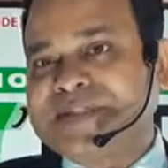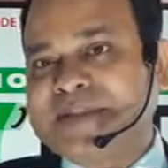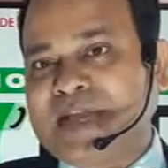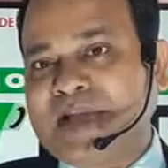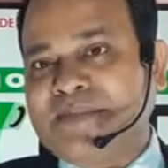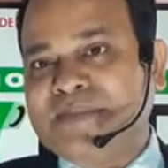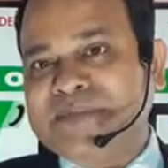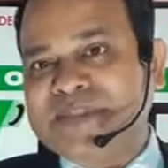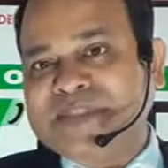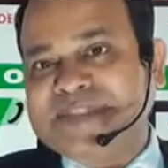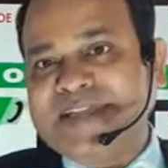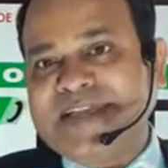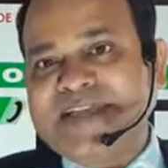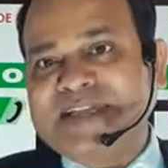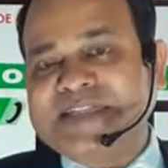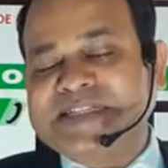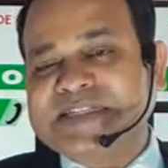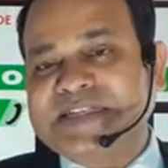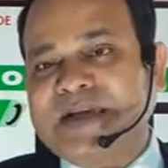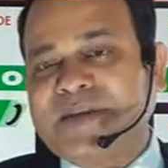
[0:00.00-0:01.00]
am
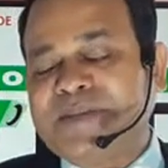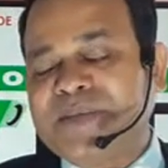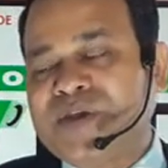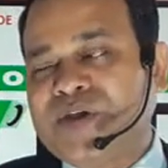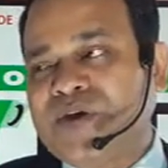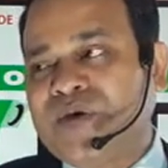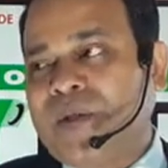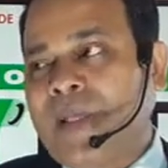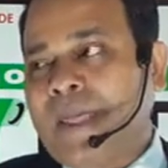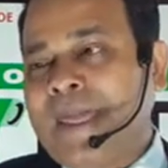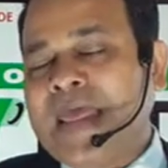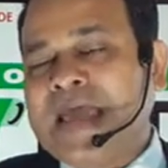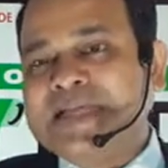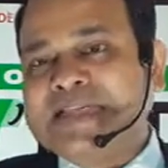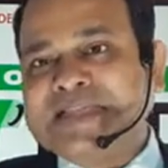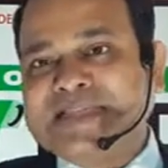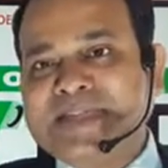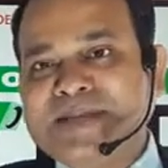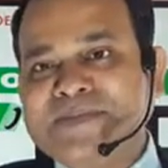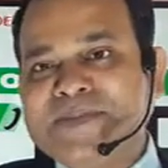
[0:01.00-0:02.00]
saying some you know
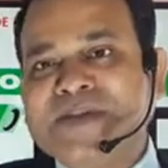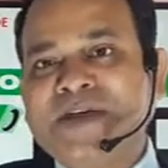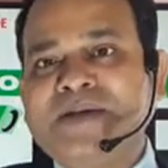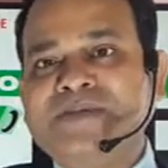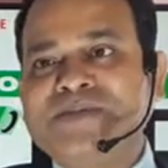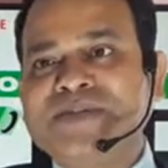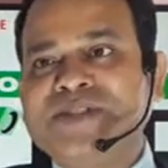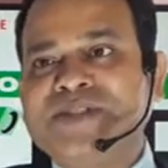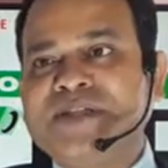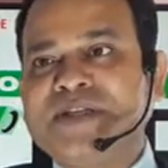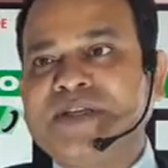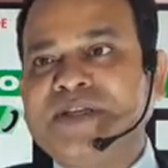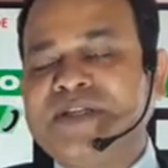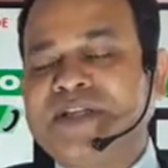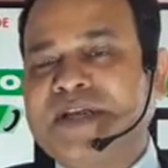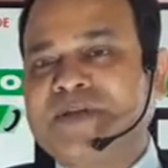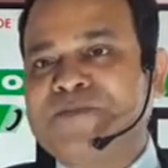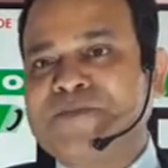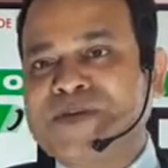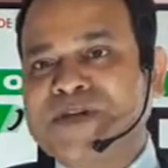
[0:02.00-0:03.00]
symptoms in
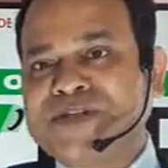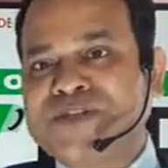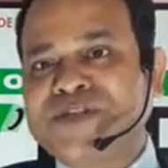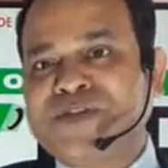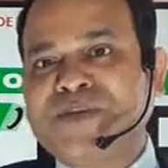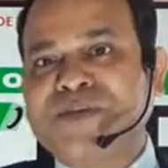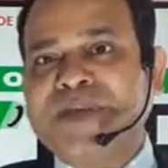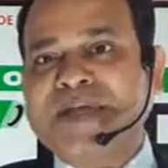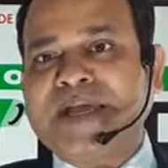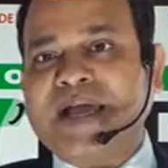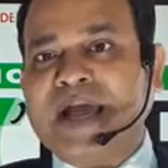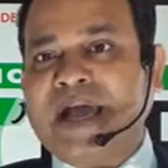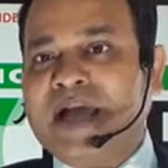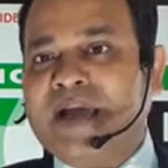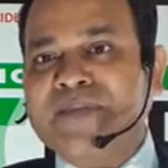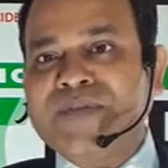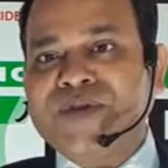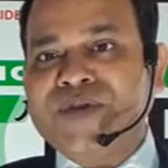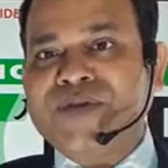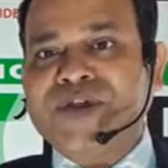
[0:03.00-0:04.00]
that person but
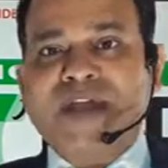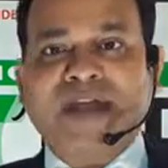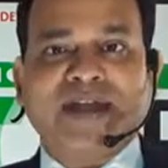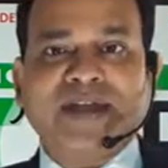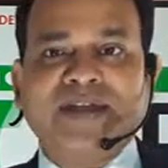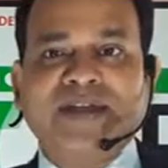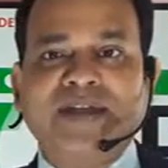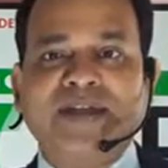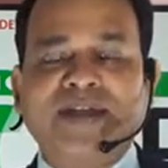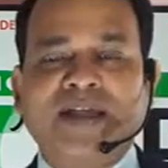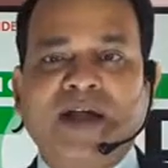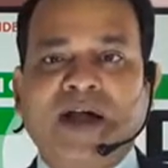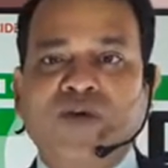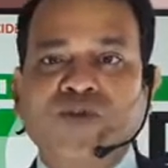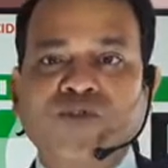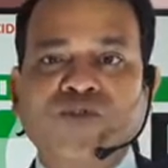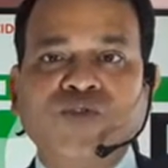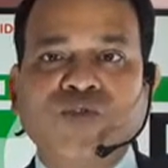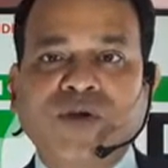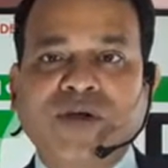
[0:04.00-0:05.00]
I'm not handle
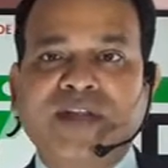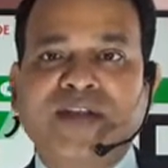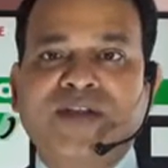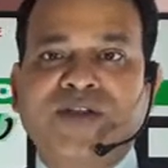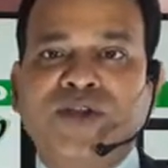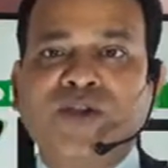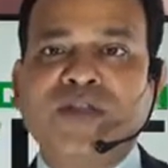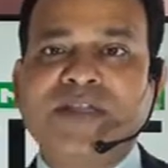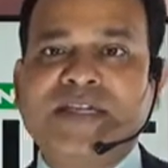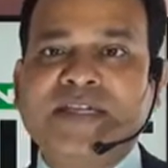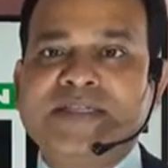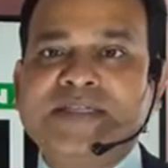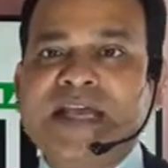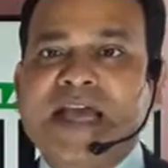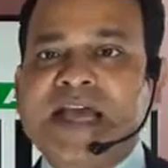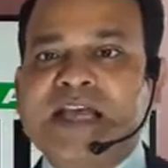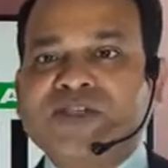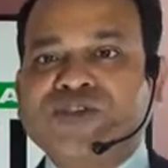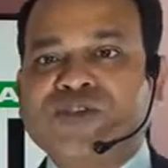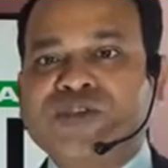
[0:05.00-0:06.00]
how to control this
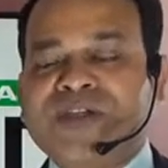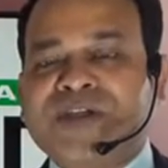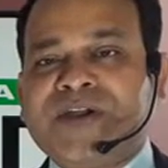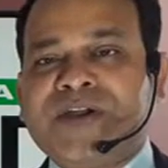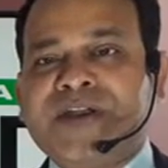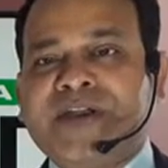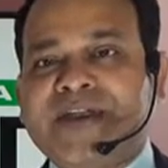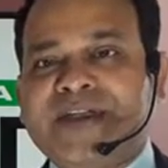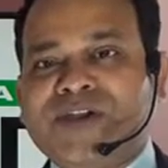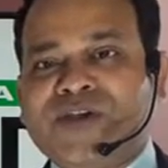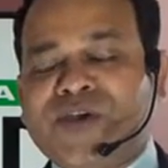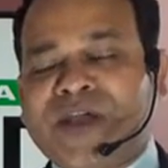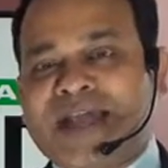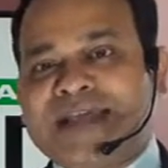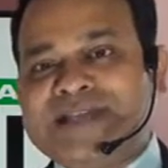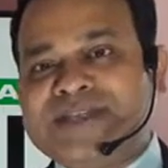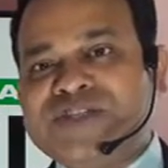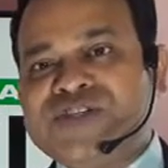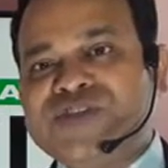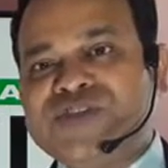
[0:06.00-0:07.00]
so there are you know
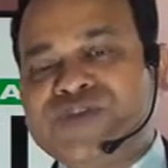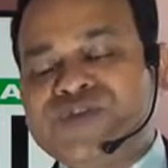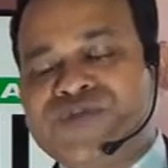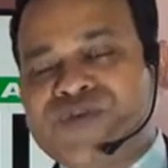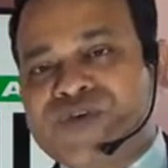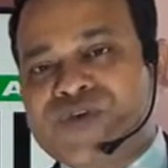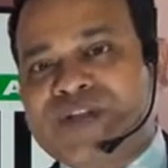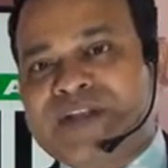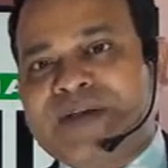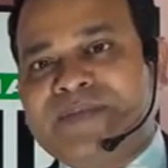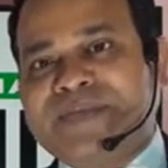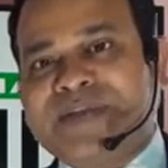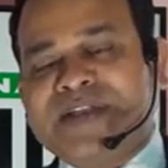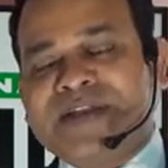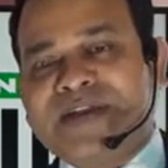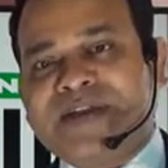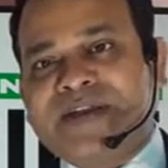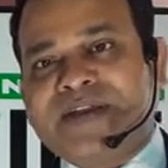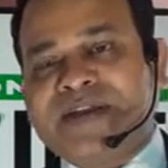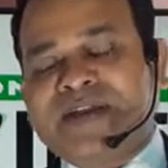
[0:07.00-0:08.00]
NGOs for them
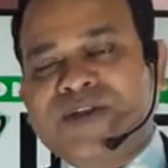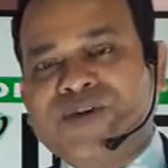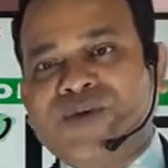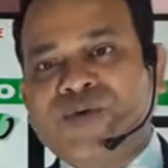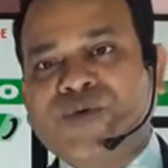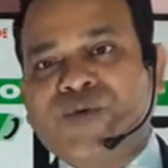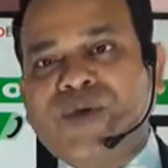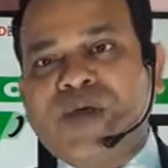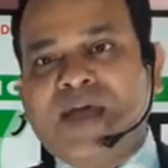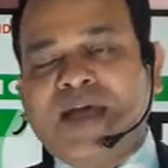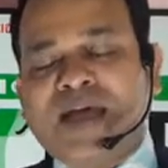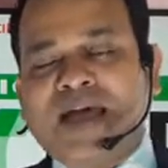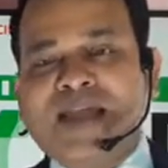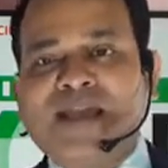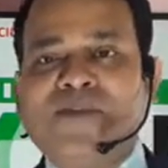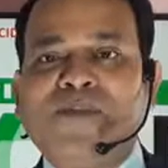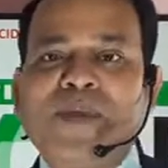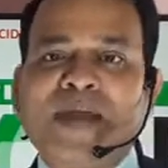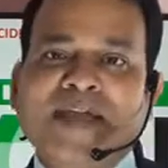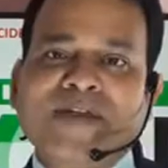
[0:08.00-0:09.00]
there are you know
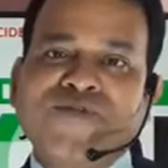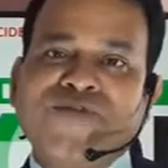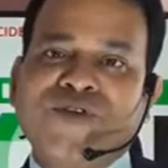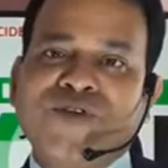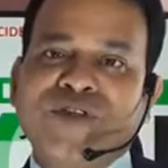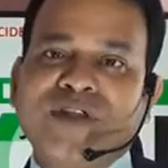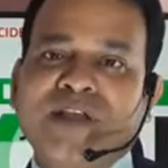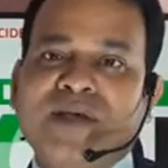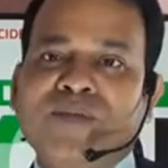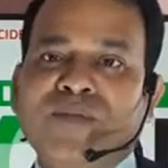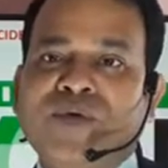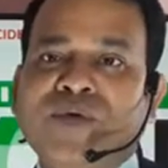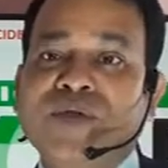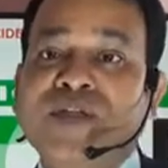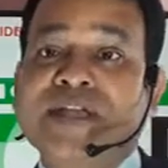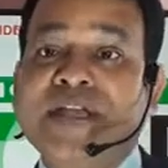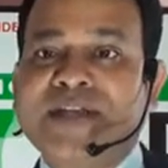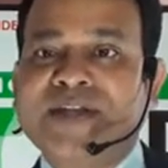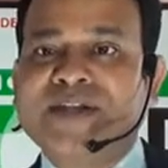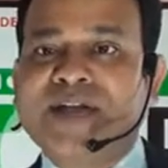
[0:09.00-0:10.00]
helpline for them
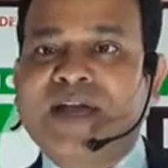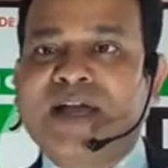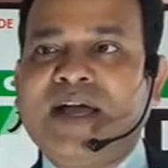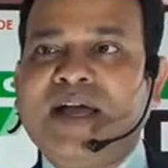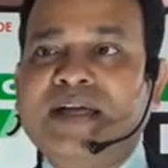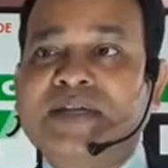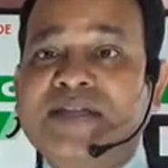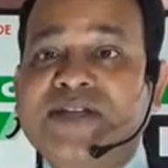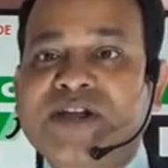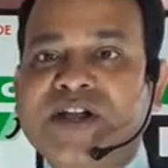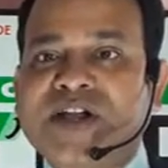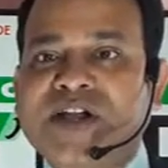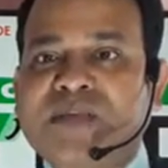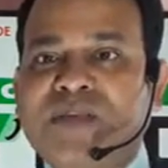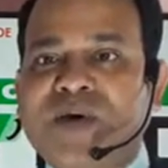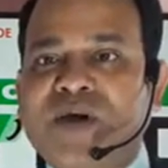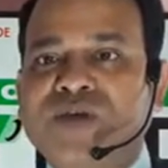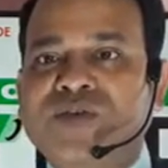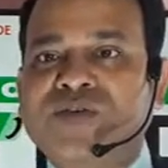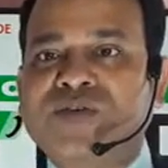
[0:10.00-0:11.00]
we can uh, talk
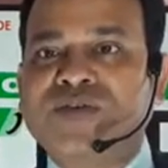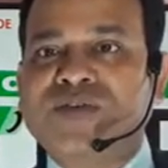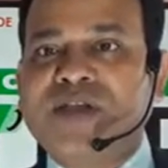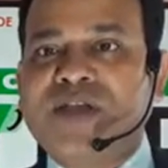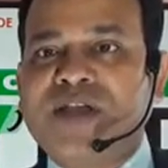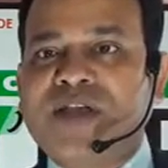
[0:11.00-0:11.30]
about